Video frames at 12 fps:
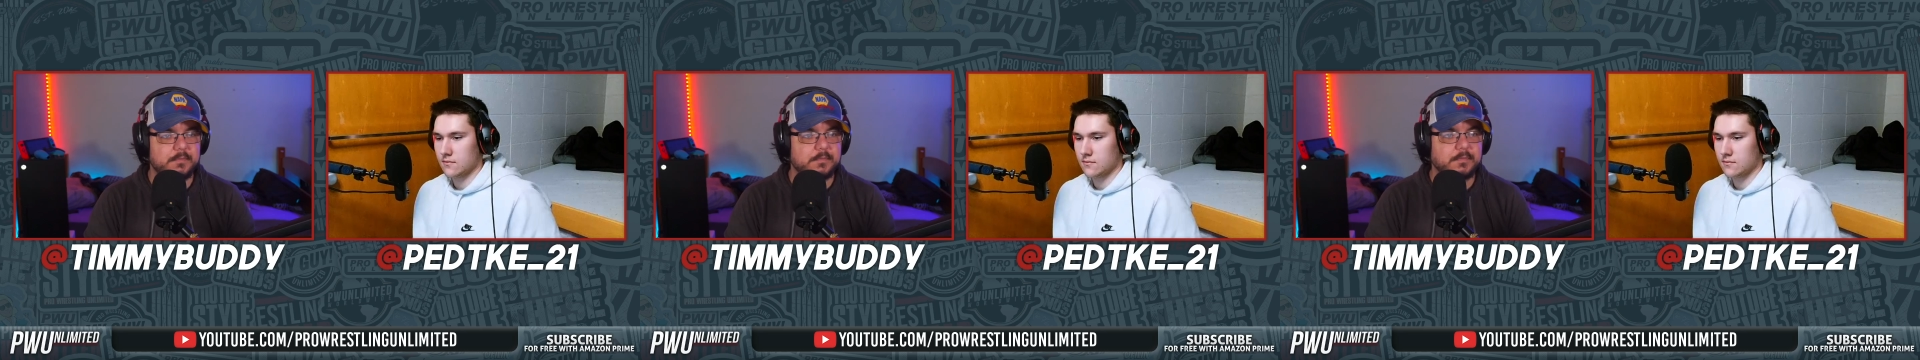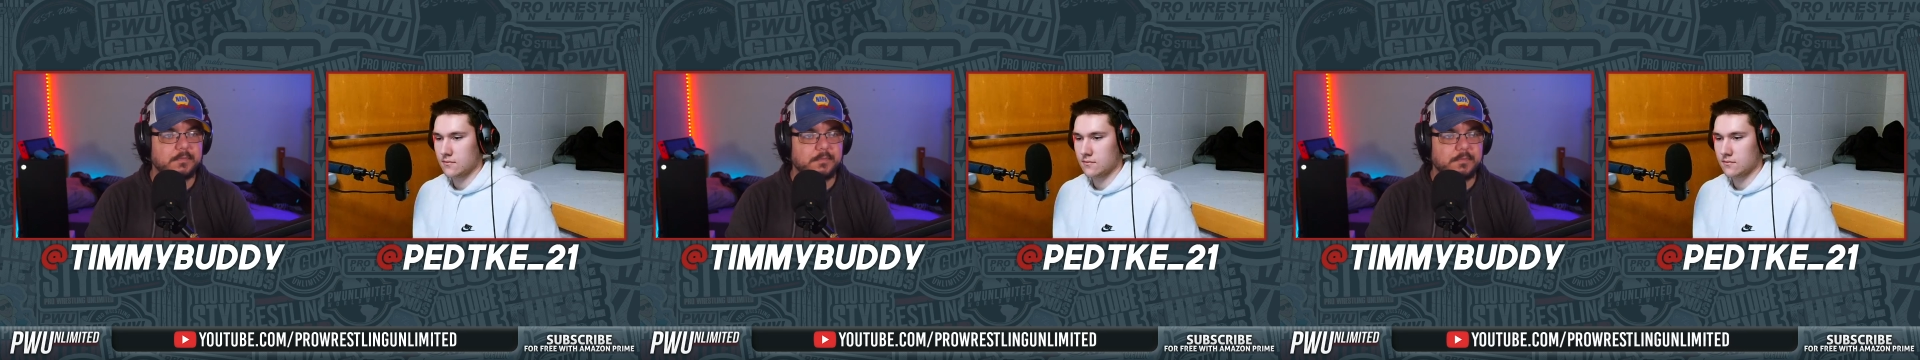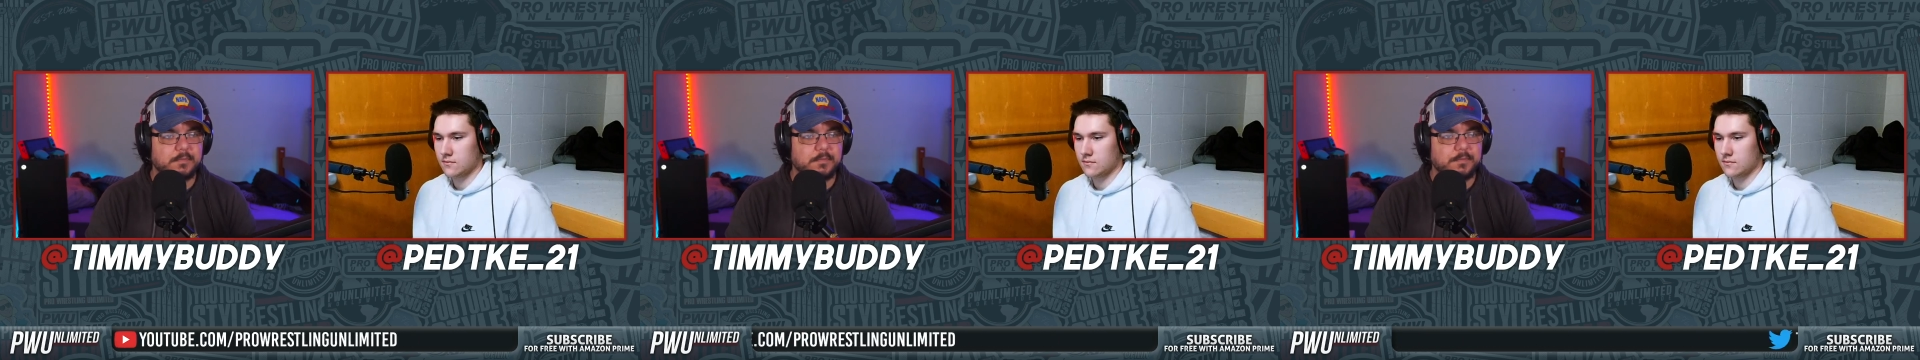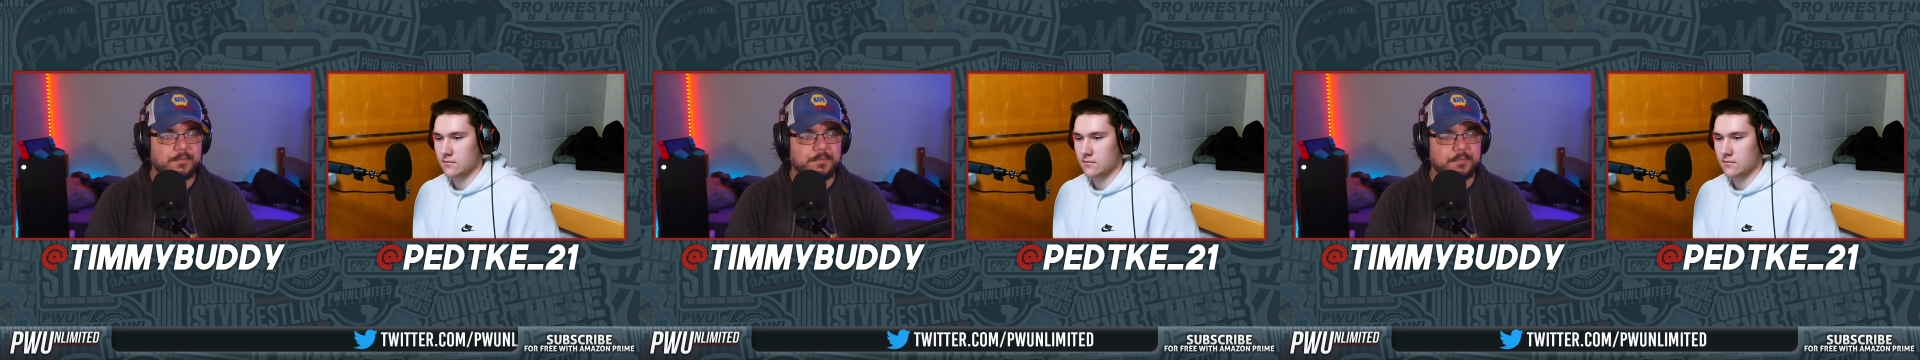
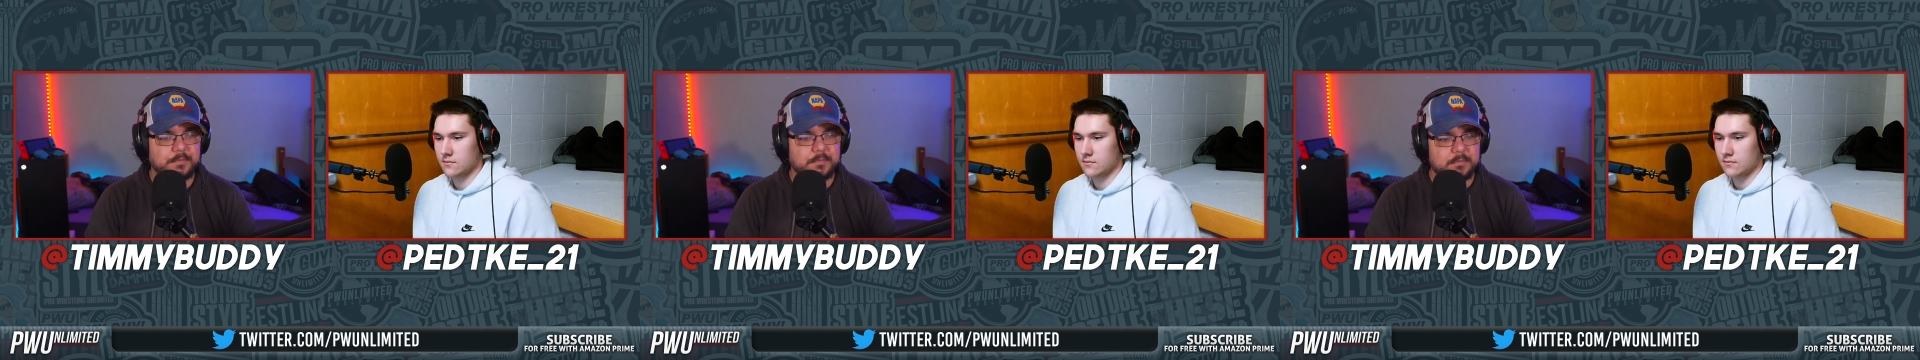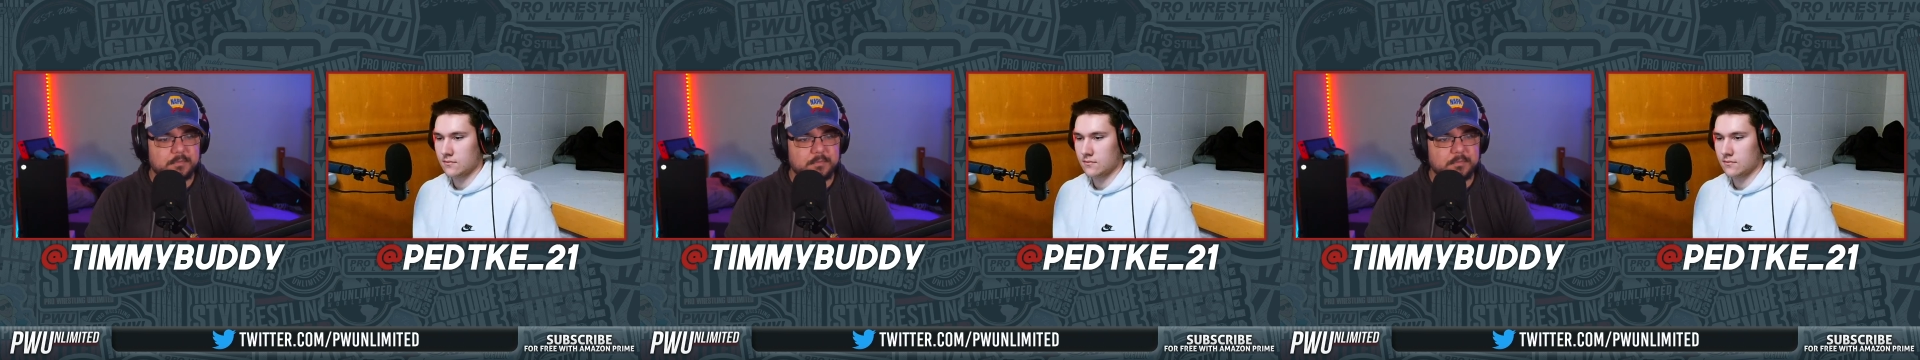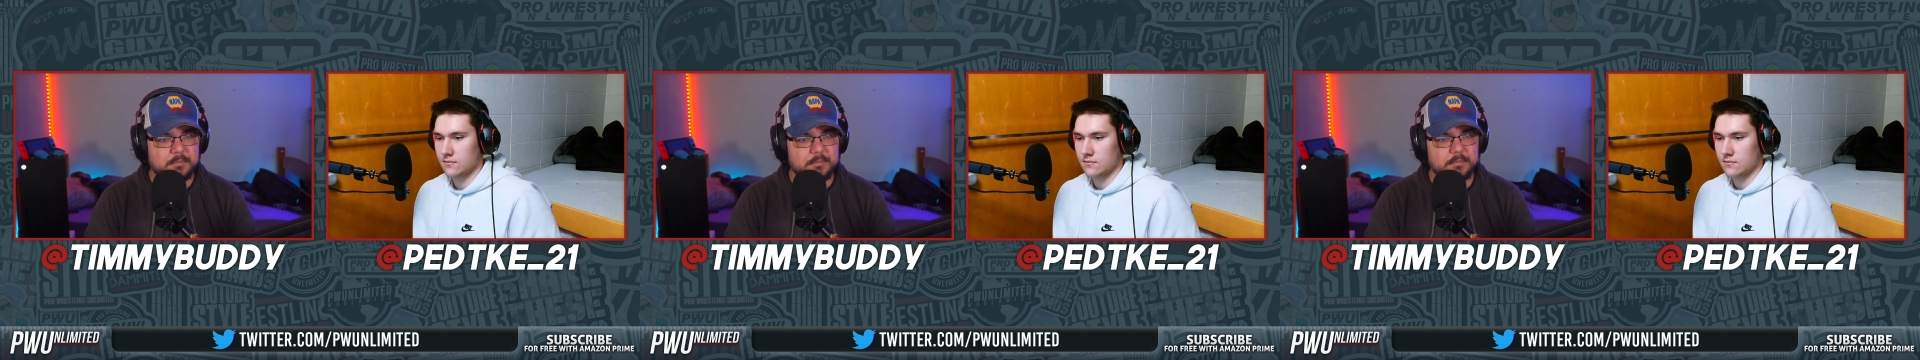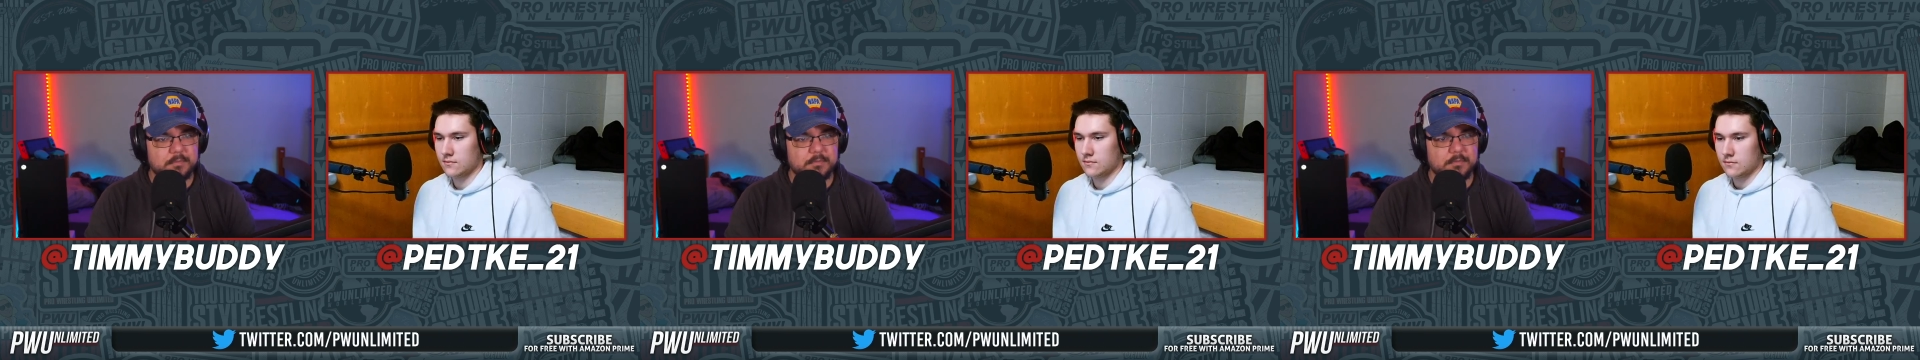
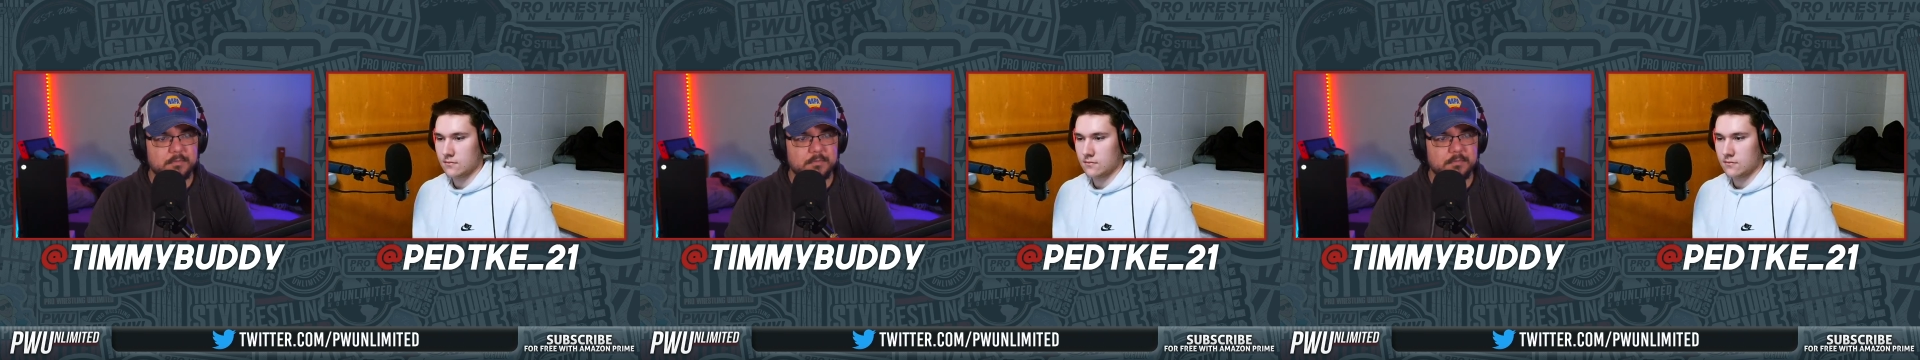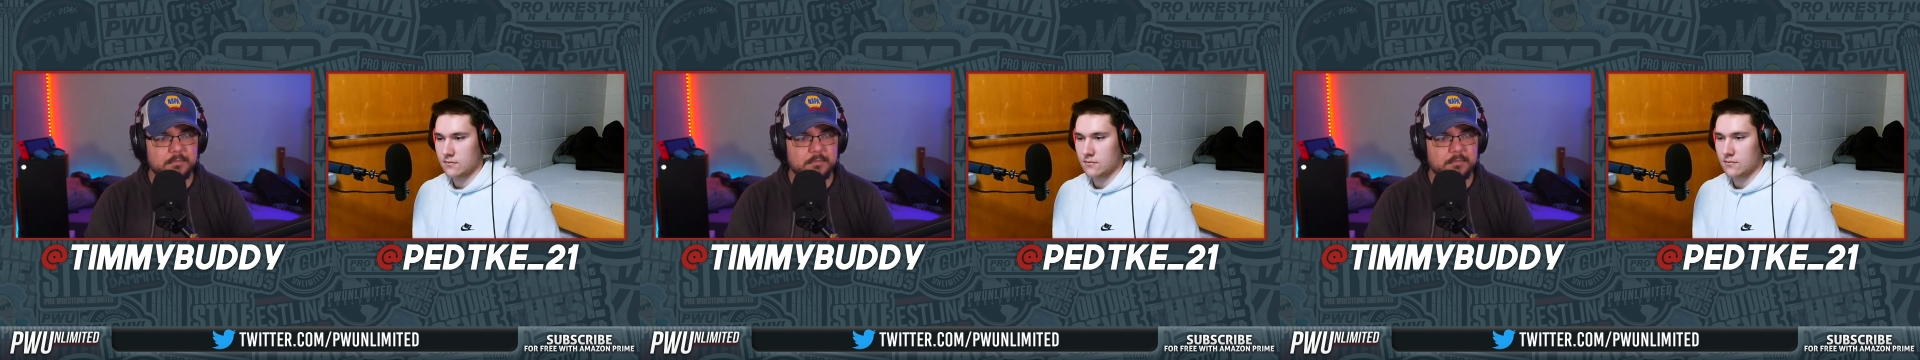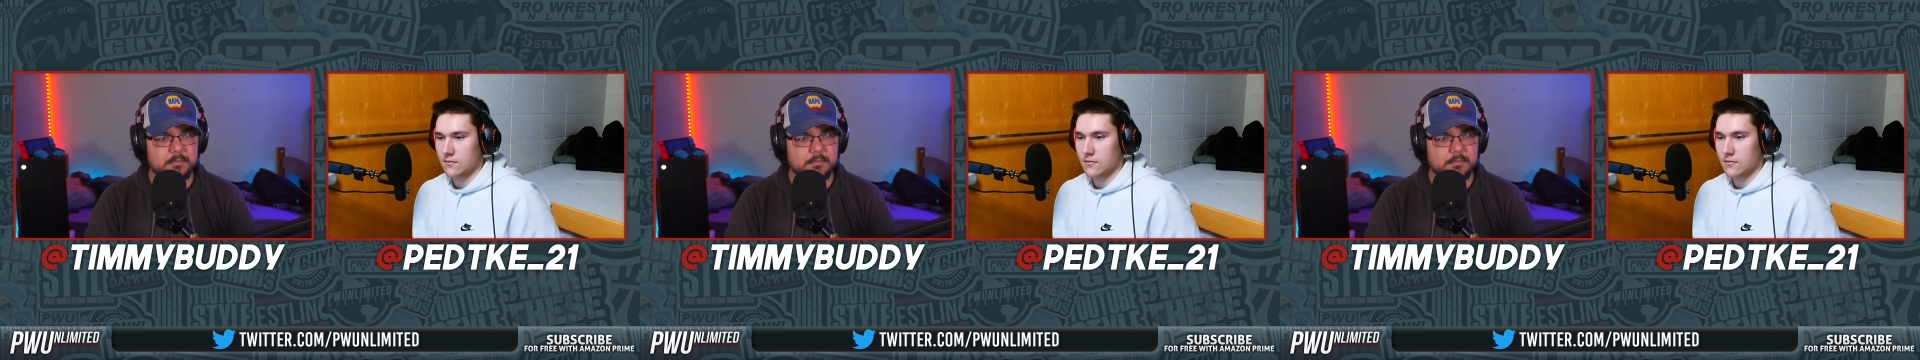(silence)